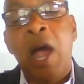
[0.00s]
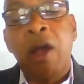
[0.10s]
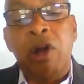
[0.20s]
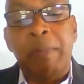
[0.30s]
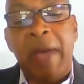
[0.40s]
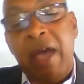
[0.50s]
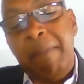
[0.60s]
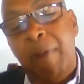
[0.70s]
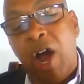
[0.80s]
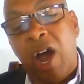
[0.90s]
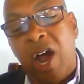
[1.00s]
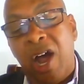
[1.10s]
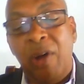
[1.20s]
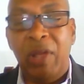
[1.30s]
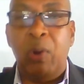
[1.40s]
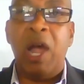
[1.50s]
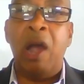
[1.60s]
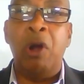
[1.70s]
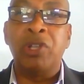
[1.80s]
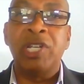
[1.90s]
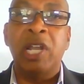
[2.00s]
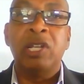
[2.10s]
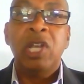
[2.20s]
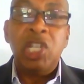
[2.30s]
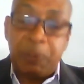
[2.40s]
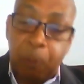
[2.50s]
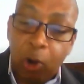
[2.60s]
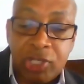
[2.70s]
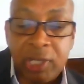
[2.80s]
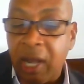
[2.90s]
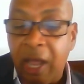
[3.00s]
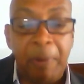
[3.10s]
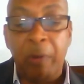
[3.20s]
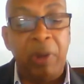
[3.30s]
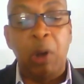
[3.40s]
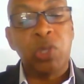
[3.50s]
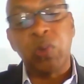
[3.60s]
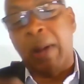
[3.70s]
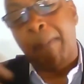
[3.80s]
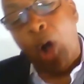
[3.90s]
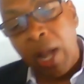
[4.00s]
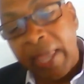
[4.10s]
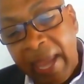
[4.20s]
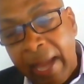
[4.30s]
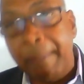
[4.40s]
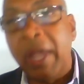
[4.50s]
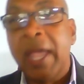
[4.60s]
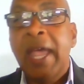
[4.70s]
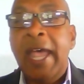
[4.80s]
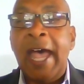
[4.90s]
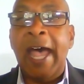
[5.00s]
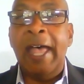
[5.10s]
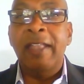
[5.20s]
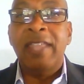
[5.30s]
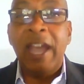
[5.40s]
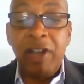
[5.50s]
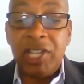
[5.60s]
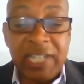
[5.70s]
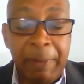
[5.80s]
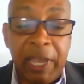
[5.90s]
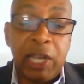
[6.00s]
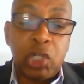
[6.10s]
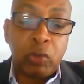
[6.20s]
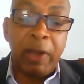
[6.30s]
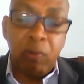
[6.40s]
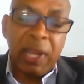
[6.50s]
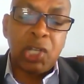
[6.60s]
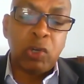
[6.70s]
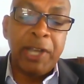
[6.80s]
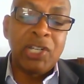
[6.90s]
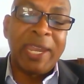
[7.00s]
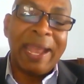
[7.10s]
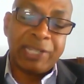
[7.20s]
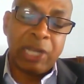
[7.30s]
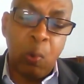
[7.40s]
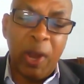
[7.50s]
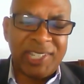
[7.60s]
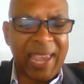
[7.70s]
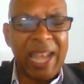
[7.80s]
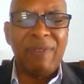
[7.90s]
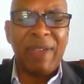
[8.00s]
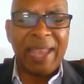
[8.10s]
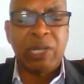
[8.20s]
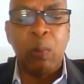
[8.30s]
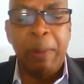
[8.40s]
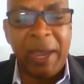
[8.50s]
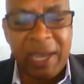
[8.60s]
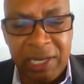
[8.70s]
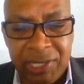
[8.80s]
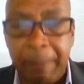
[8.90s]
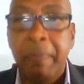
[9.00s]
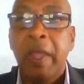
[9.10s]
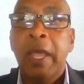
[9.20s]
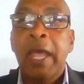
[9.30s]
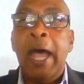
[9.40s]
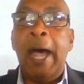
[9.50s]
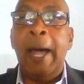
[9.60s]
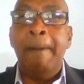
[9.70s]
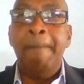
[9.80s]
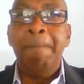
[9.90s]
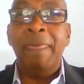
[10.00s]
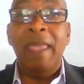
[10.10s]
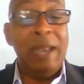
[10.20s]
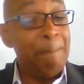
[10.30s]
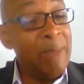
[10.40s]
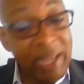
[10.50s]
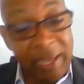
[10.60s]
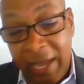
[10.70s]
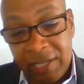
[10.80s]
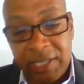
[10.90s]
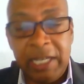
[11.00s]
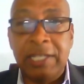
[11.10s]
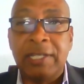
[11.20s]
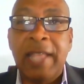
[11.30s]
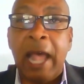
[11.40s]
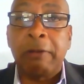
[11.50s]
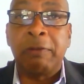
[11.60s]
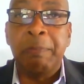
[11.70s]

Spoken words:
hang out by a bar, or they would hang out in a sports club, or they go to a ball game, and there they stay because they're really trying to get away. It's a kind of a getaway mechanism. In many cases, that